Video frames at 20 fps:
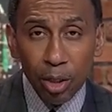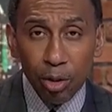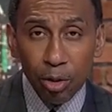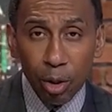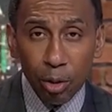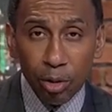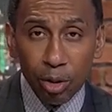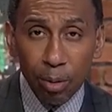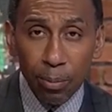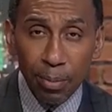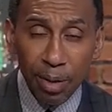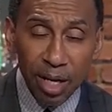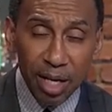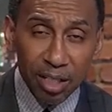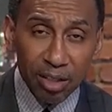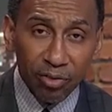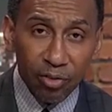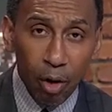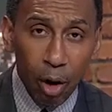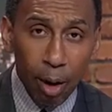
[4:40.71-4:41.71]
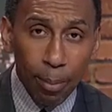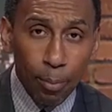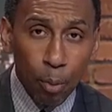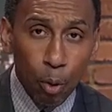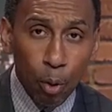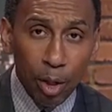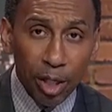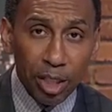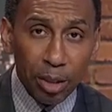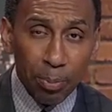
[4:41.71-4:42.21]
you know, to me, it's far
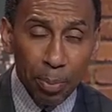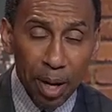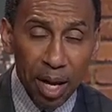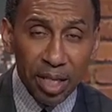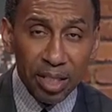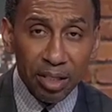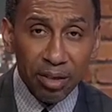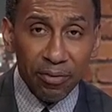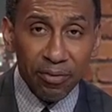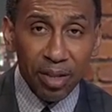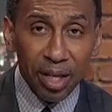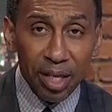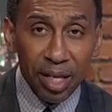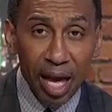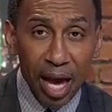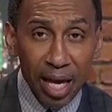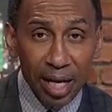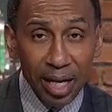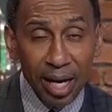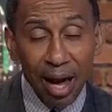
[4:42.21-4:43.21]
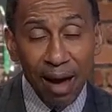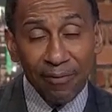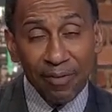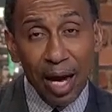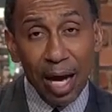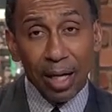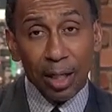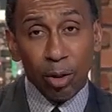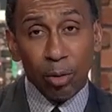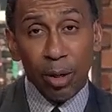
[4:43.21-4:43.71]
more expansive than that, and I've
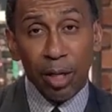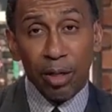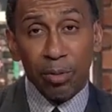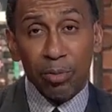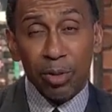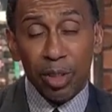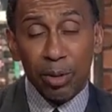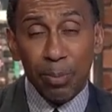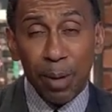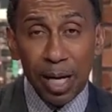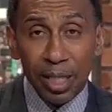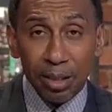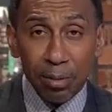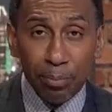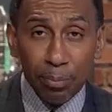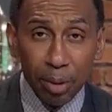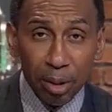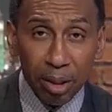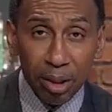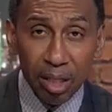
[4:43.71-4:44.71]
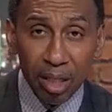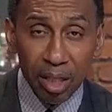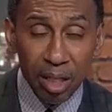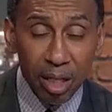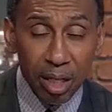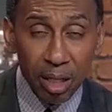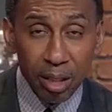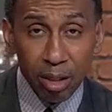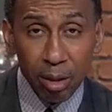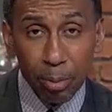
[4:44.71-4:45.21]
got a greater responsibility
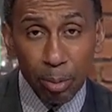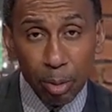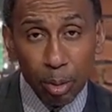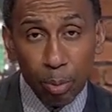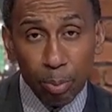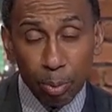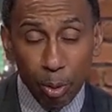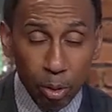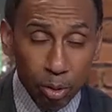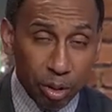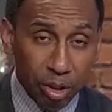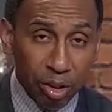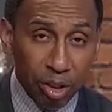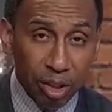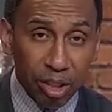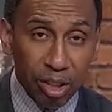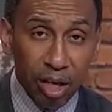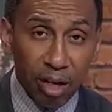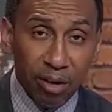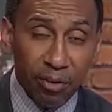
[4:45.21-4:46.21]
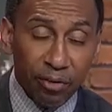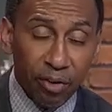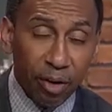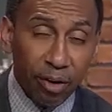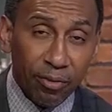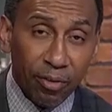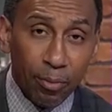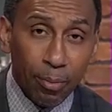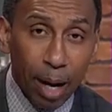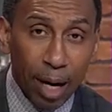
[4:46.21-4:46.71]
than the typical person just getting in front
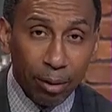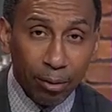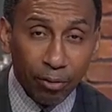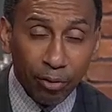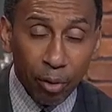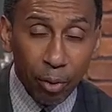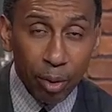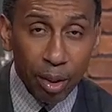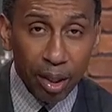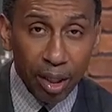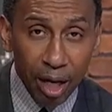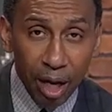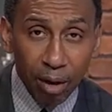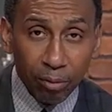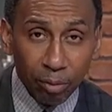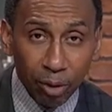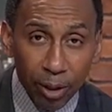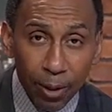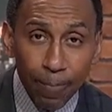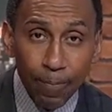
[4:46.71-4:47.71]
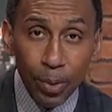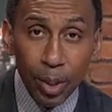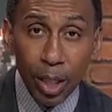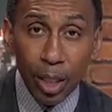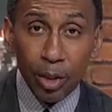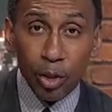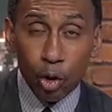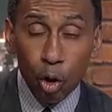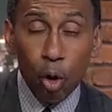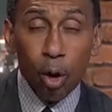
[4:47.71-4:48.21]
of a microphone and camera
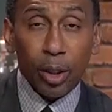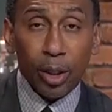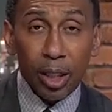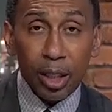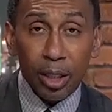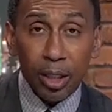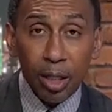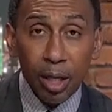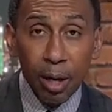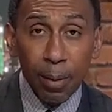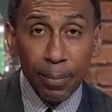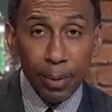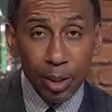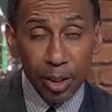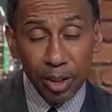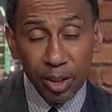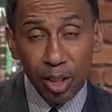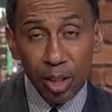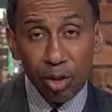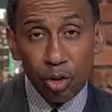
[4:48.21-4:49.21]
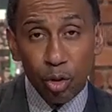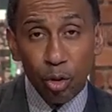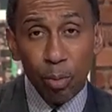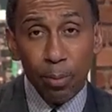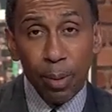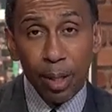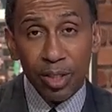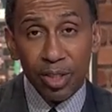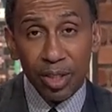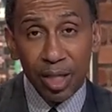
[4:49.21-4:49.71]
and talking, because there's too
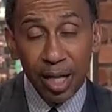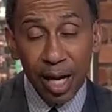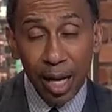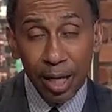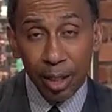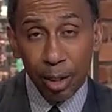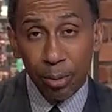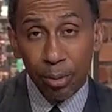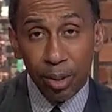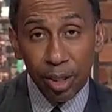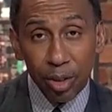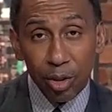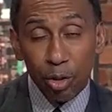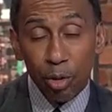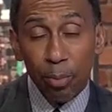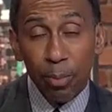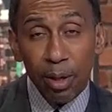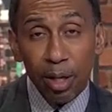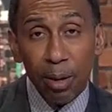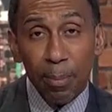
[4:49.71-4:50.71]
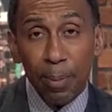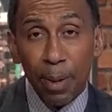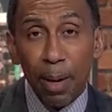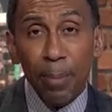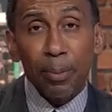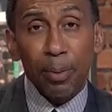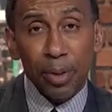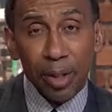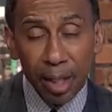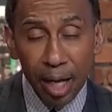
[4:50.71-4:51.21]
much that I know and there's too many
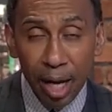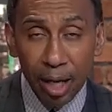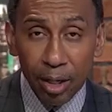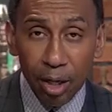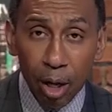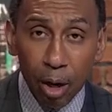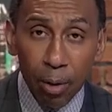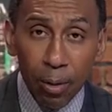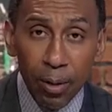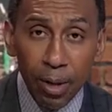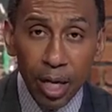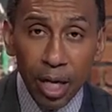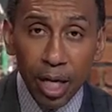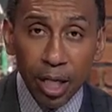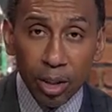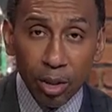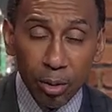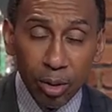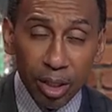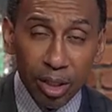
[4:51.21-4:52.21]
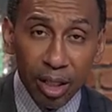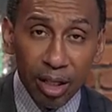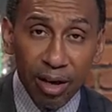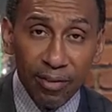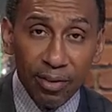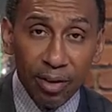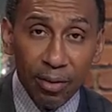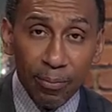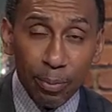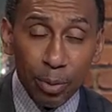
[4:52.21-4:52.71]
people that I know. And so there's a
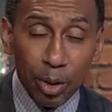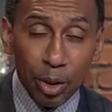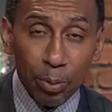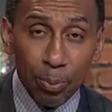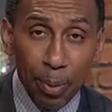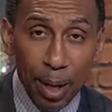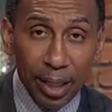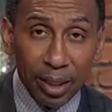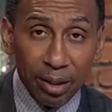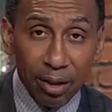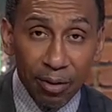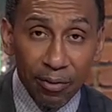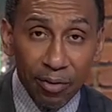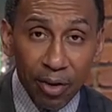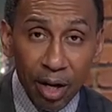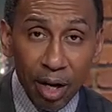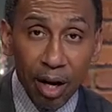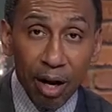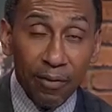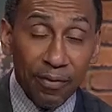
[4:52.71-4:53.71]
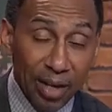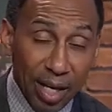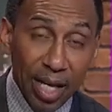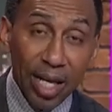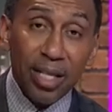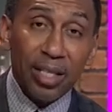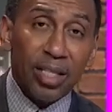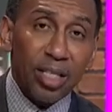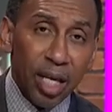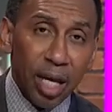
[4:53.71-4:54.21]
level of perspective of
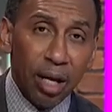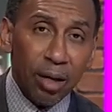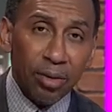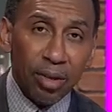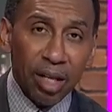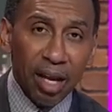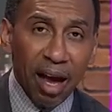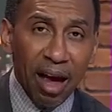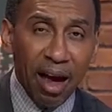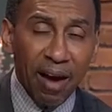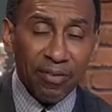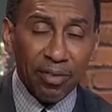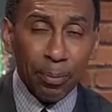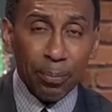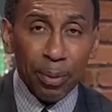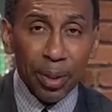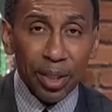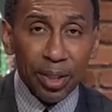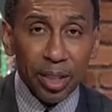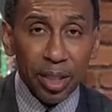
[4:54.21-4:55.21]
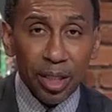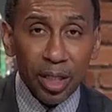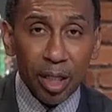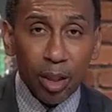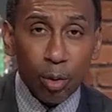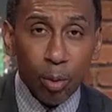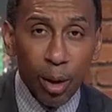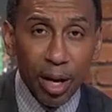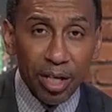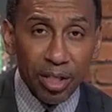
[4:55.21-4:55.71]
intel that I have to bring to the
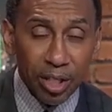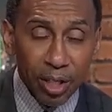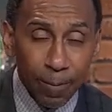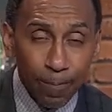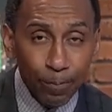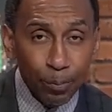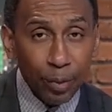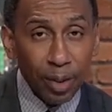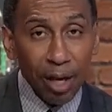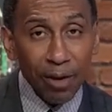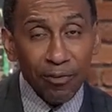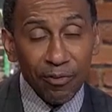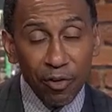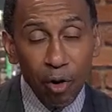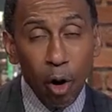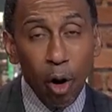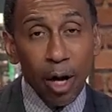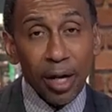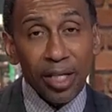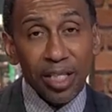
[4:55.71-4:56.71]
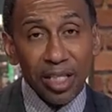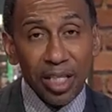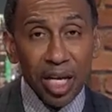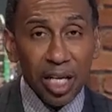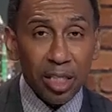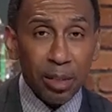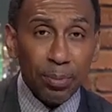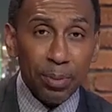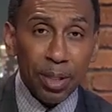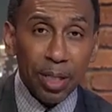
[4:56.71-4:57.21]
equation that far
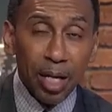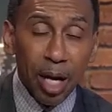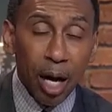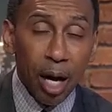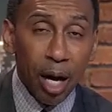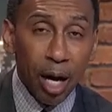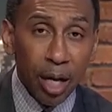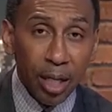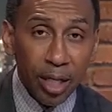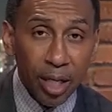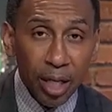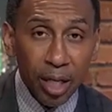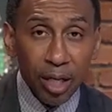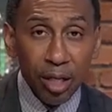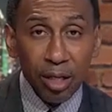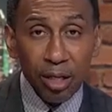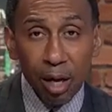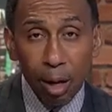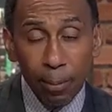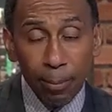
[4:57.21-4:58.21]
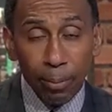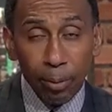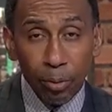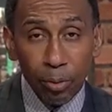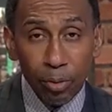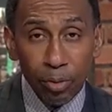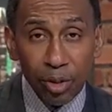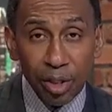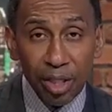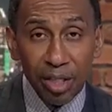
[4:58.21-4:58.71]
extends beyond
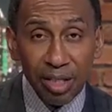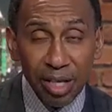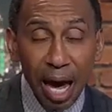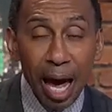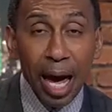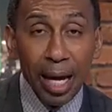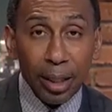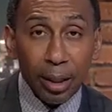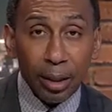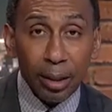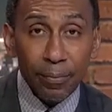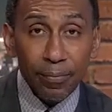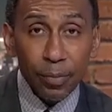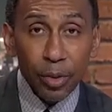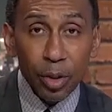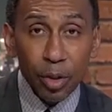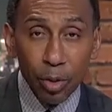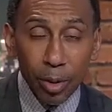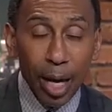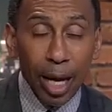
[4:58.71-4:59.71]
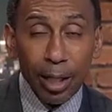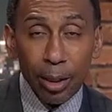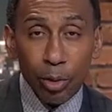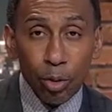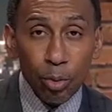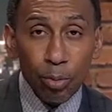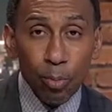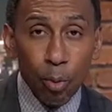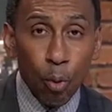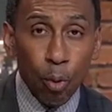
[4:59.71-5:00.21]
numbers and data. You got to
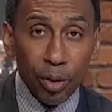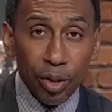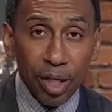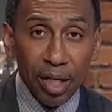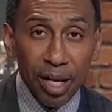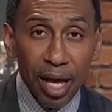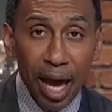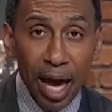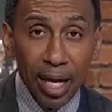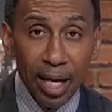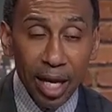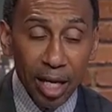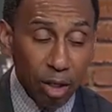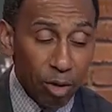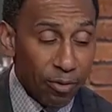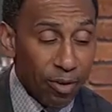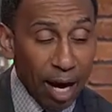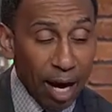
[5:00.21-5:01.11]
do more than that, and you